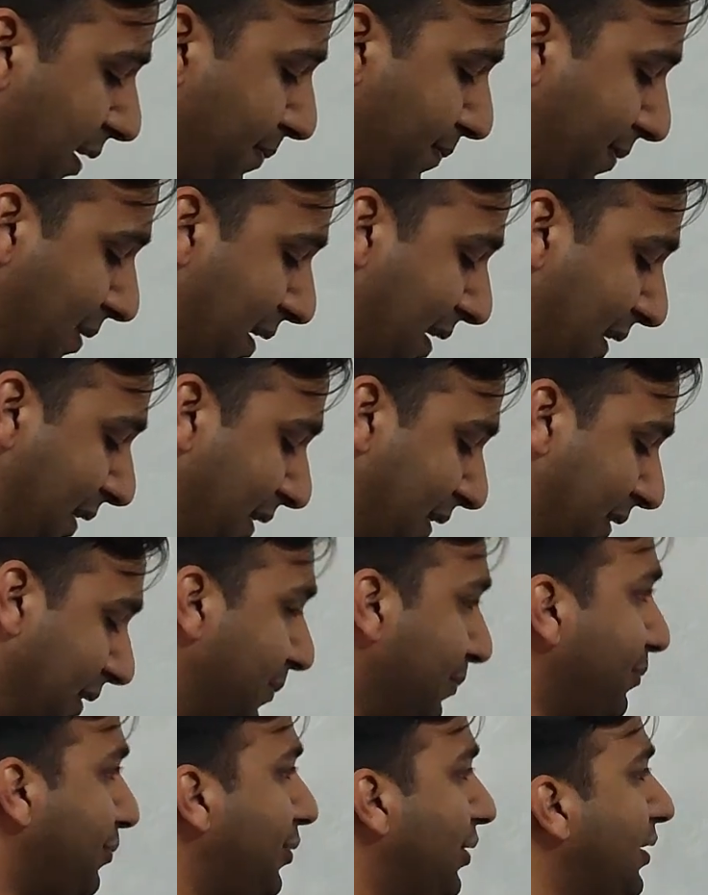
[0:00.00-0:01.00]
apply the
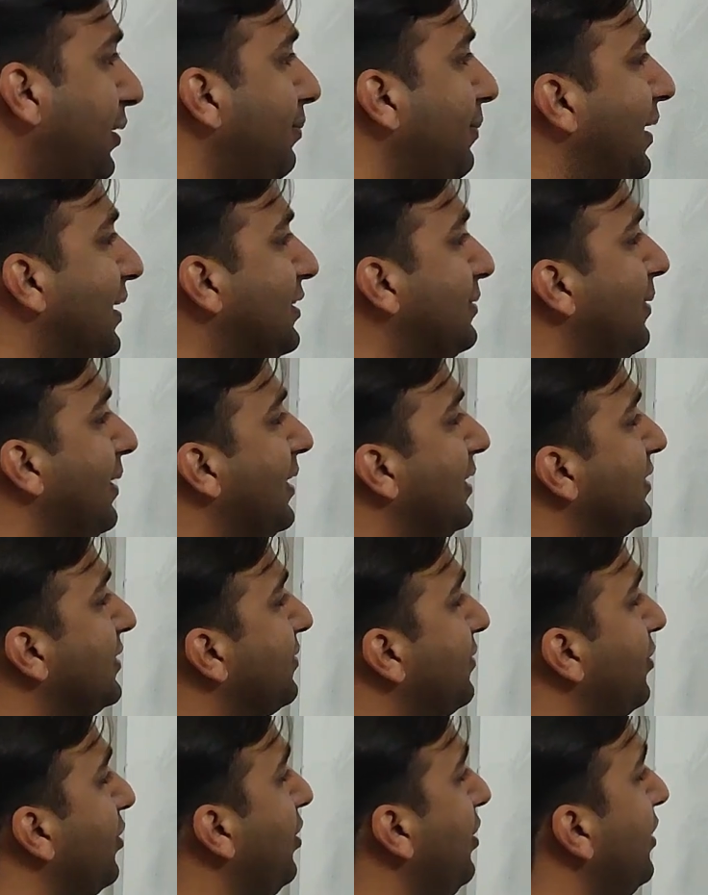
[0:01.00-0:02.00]
component mass balance
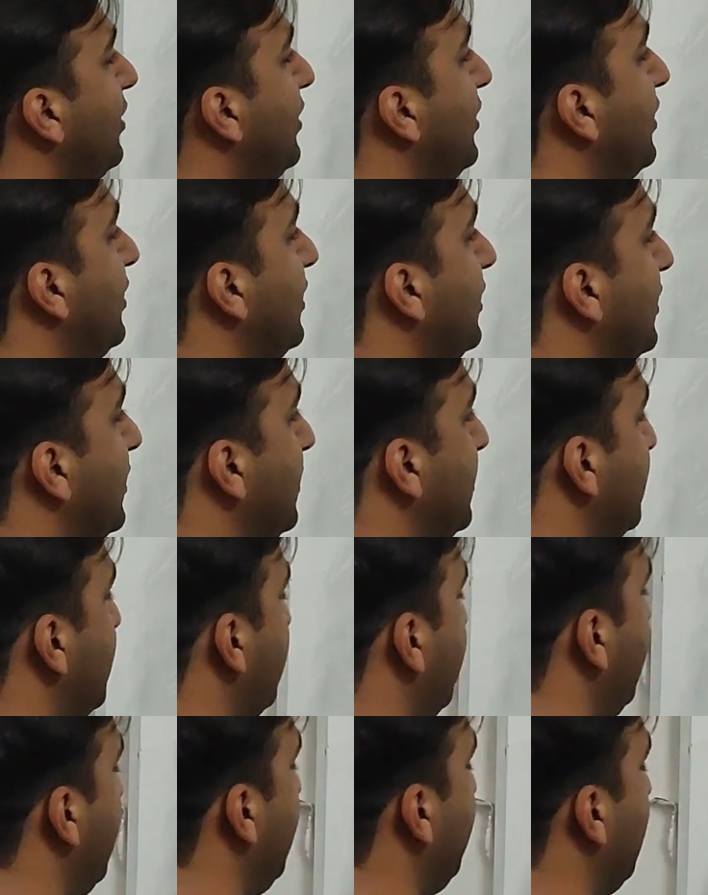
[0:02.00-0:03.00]
for
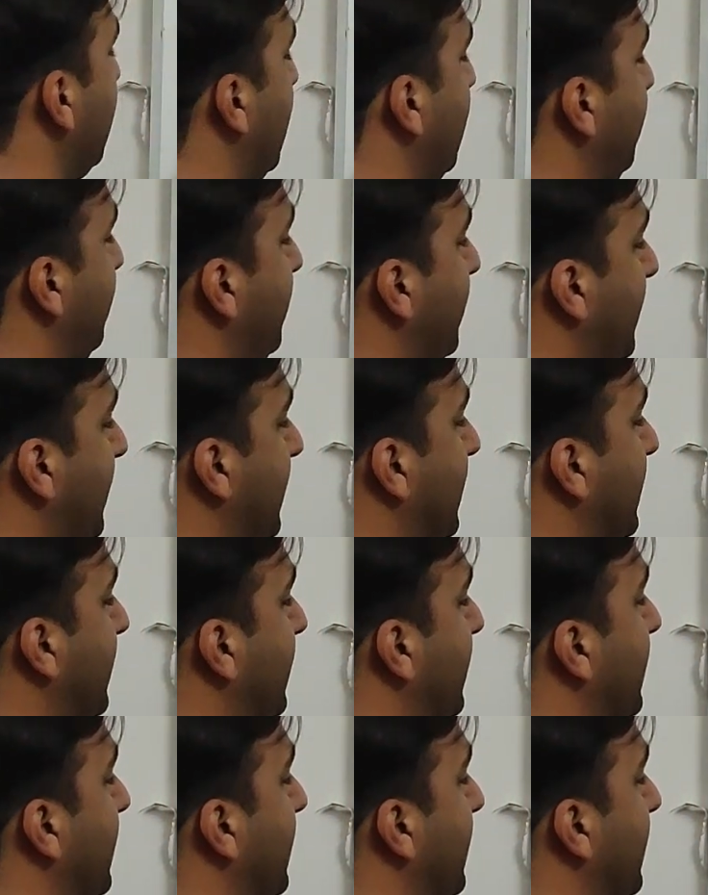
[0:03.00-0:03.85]
sodium carbonate.